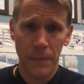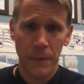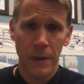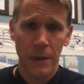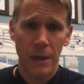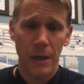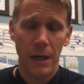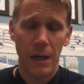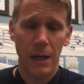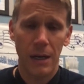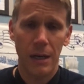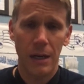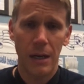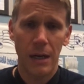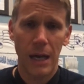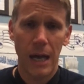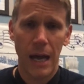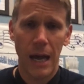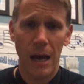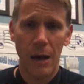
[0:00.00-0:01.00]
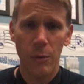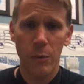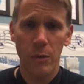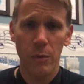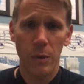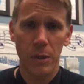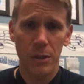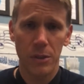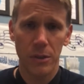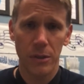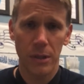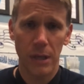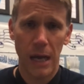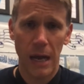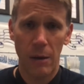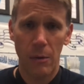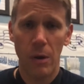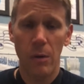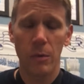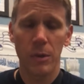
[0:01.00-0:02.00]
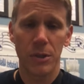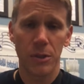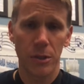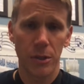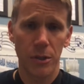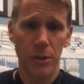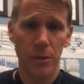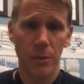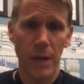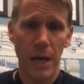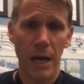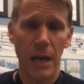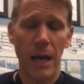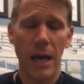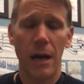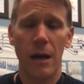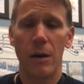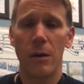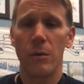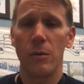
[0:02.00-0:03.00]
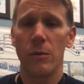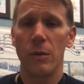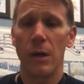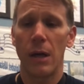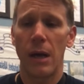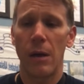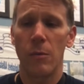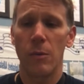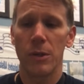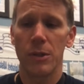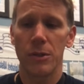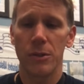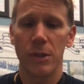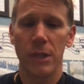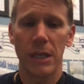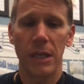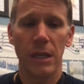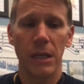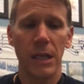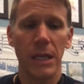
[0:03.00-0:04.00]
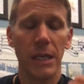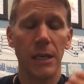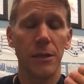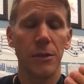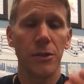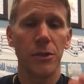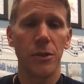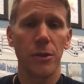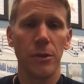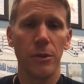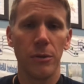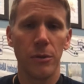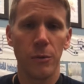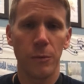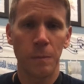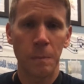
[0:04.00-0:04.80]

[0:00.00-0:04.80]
how I want you to do that, how I want you to get into